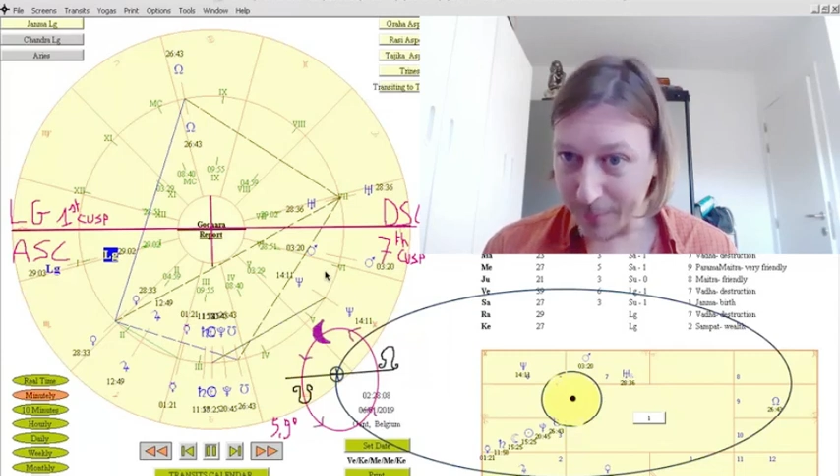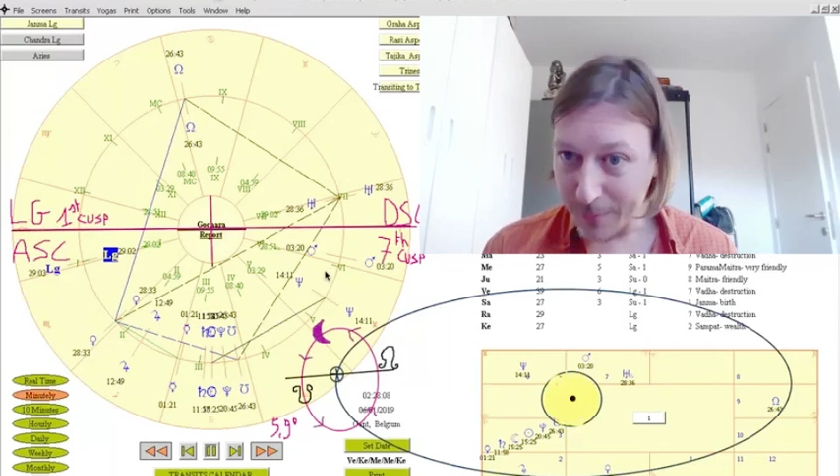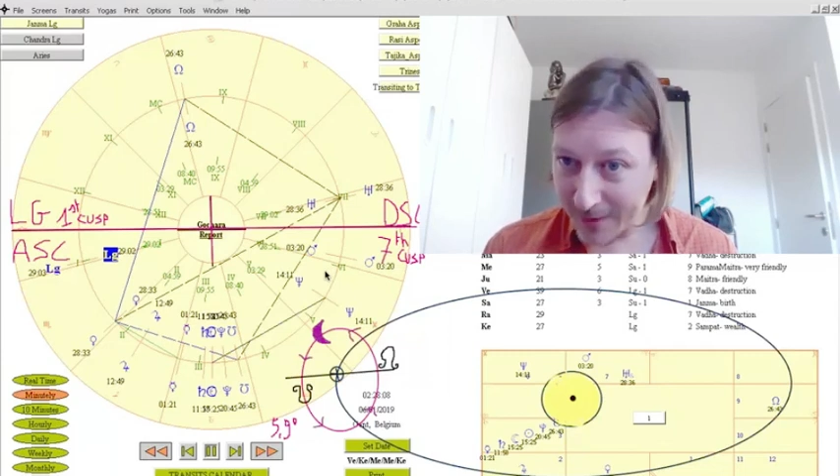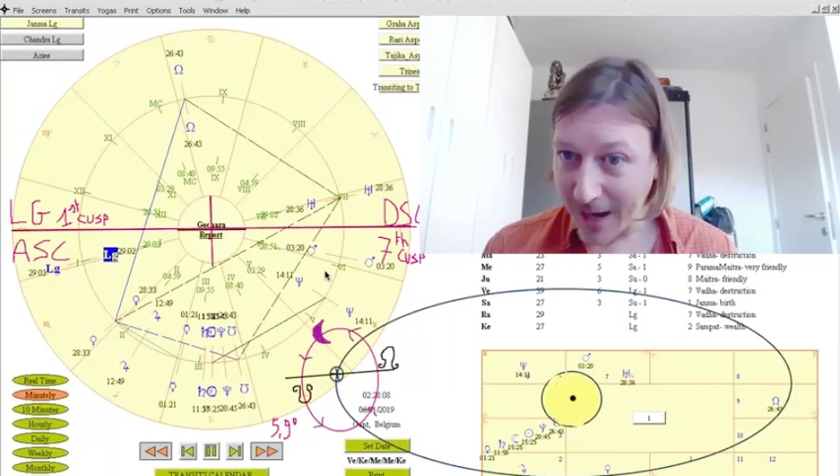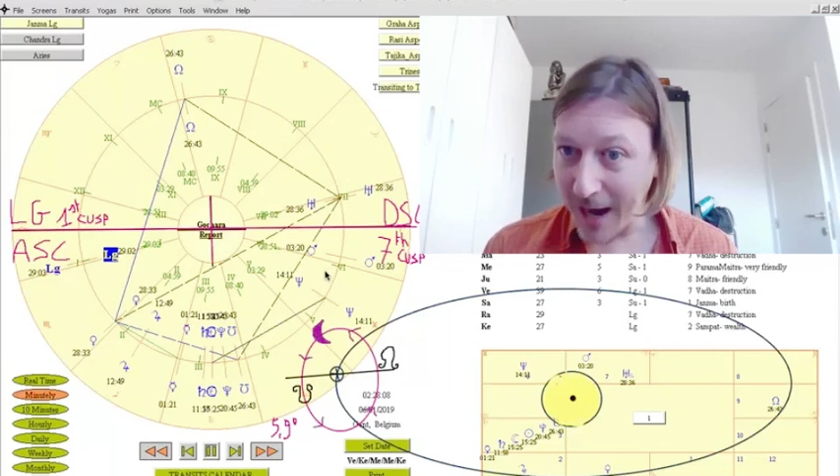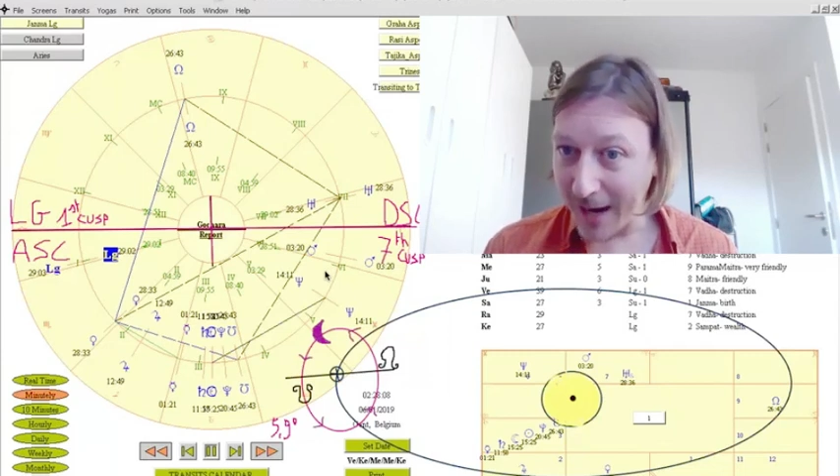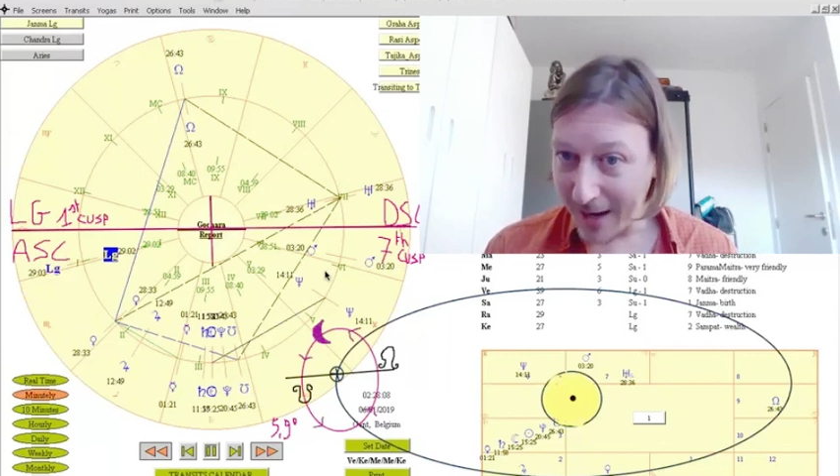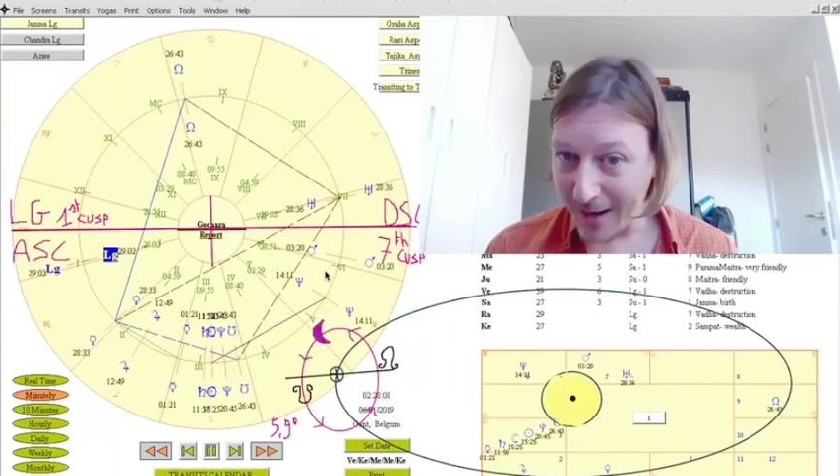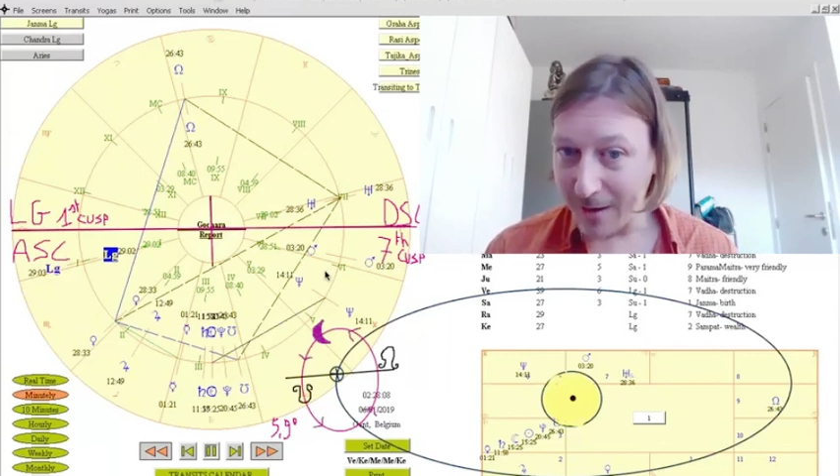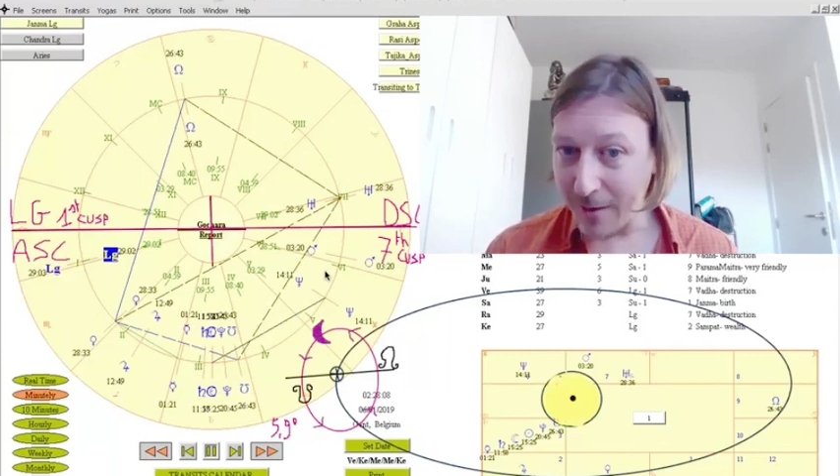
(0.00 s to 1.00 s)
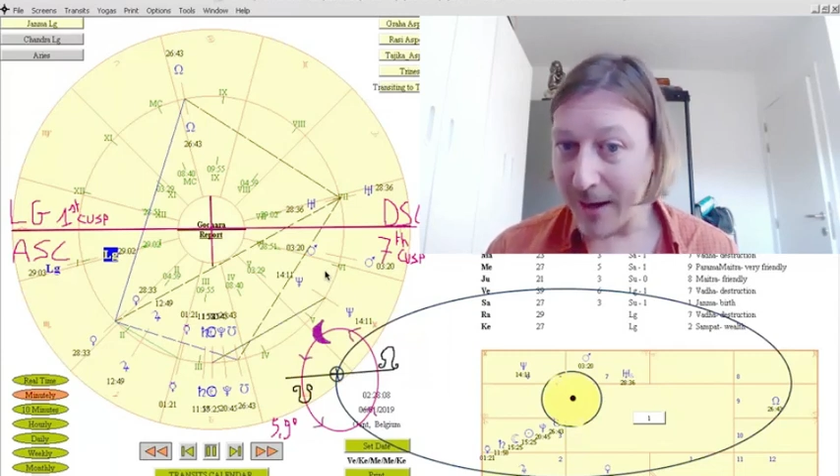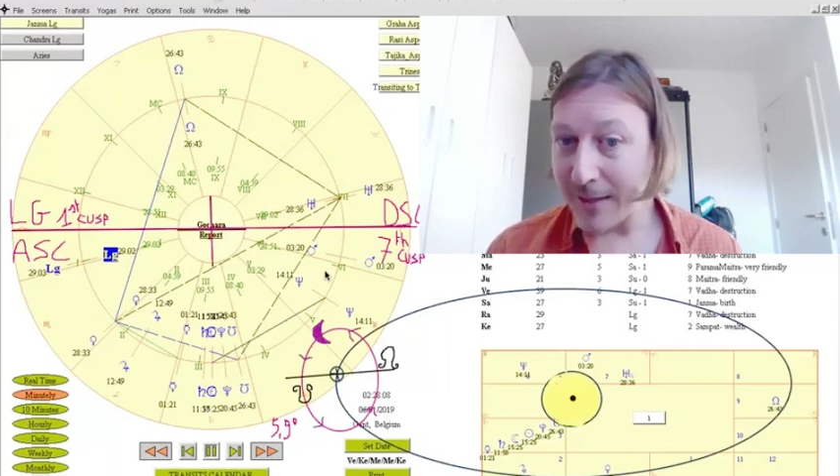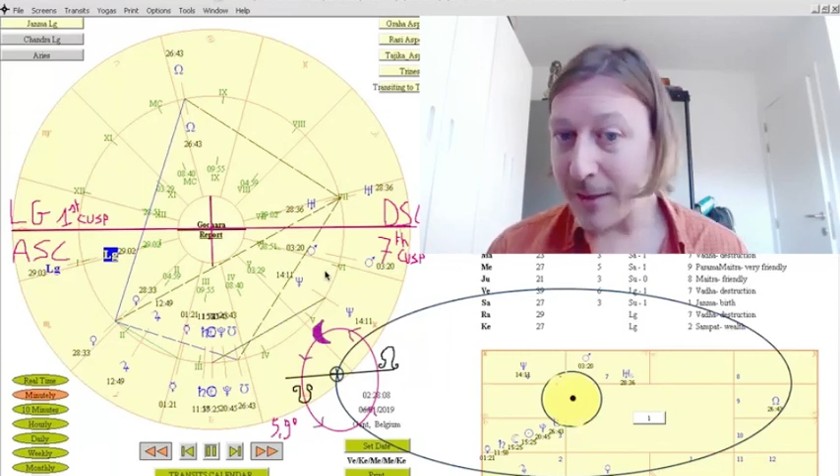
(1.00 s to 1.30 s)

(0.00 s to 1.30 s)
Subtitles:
saga, right?